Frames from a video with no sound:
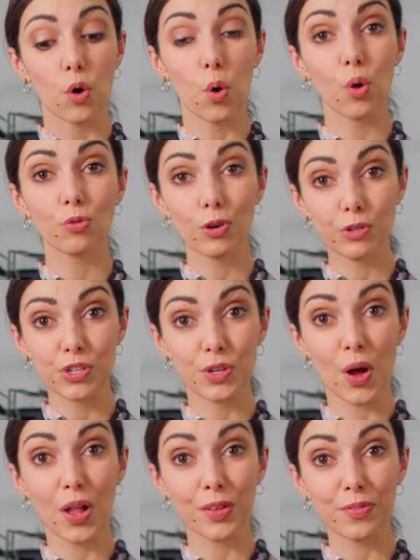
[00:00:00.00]
The whole
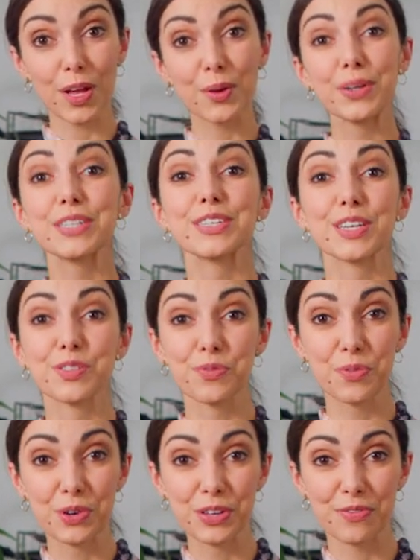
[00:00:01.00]
roasted cauliflower takes
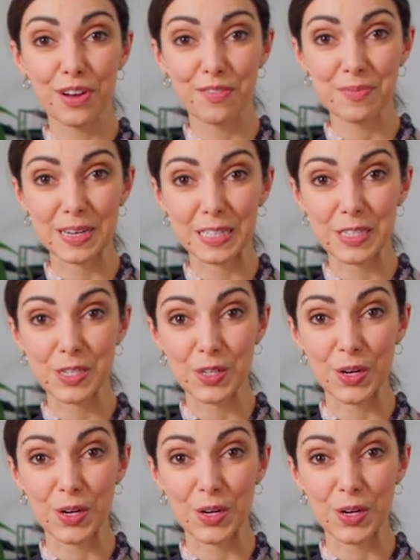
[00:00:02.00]
45 minutes to